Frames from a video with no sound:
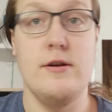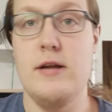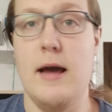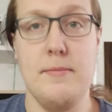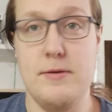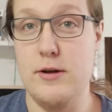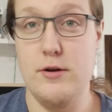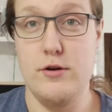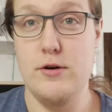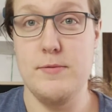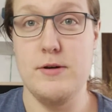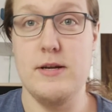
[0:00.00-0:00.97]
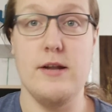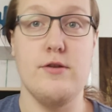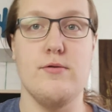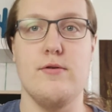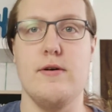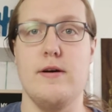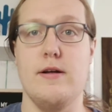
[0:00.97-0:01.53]
types of YouTubers that
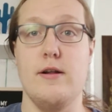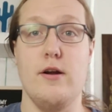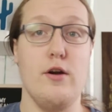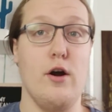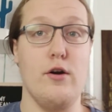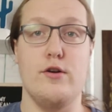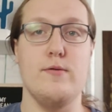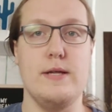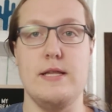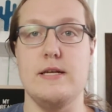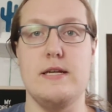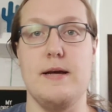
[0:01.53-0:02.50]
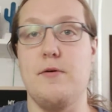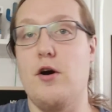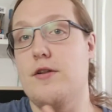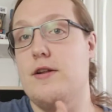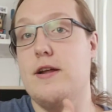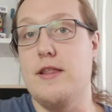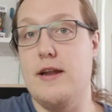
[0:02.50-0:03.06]
sort of are doing the same
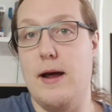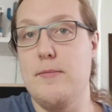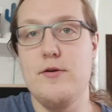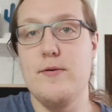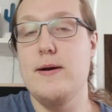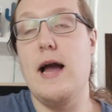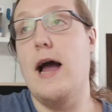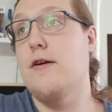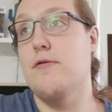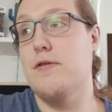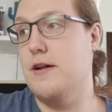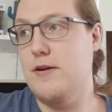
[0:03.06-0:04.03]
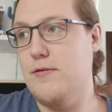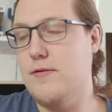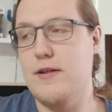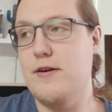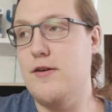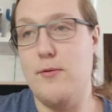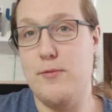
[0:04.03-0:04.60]
content that I'm doing, I know they're
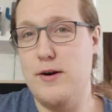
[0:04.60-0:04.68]
not